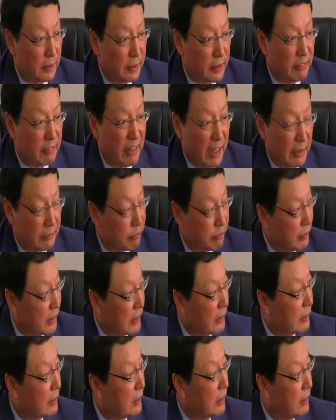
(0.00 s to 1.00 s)

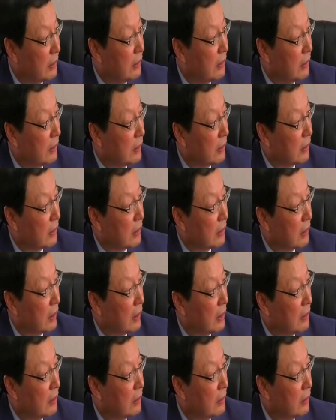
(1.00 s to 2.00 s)
development.
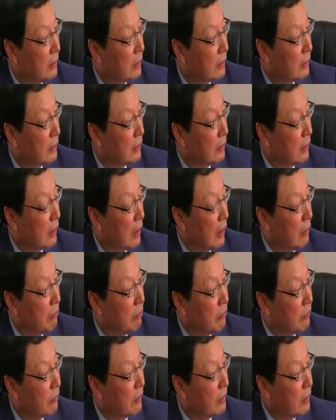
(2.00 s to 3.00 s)
And
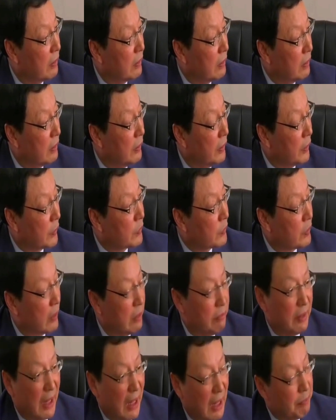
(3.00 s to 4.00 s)
I'm
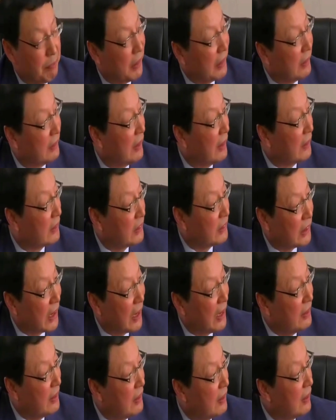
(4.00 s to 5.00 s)
extremely happy that
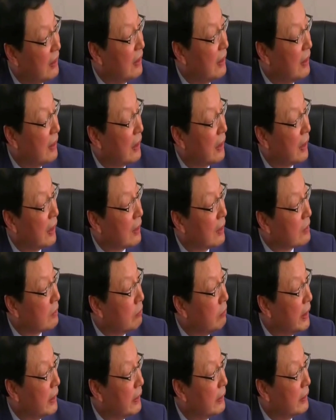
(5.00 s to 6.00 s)
China has
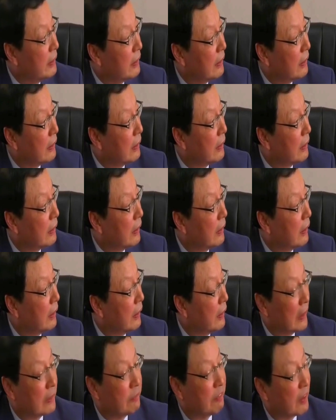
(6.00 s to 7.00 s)
made a
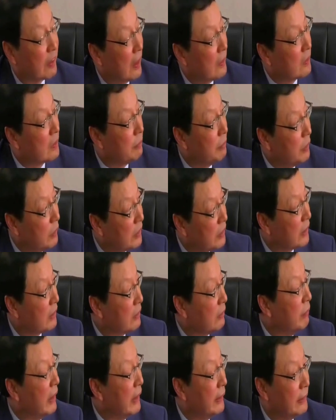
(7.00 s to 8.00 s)
lot of contribution,
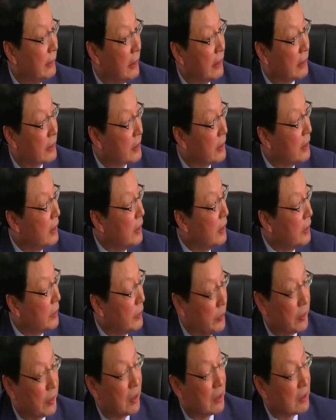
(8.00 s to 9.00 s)
made its
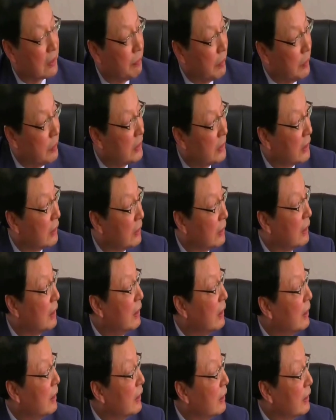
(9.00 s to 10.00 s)
due contribution
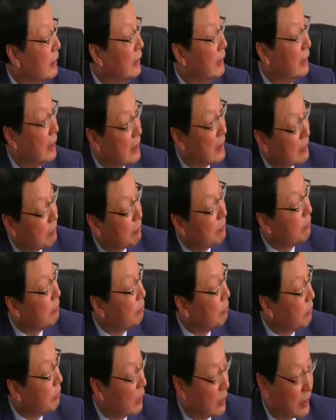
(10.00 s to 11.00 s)
in this
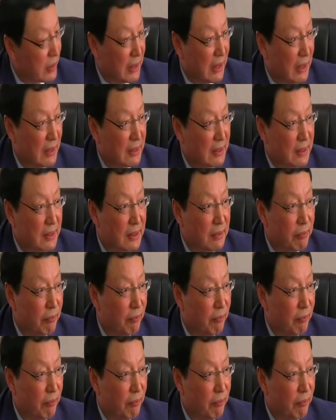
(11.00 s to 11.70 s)
process.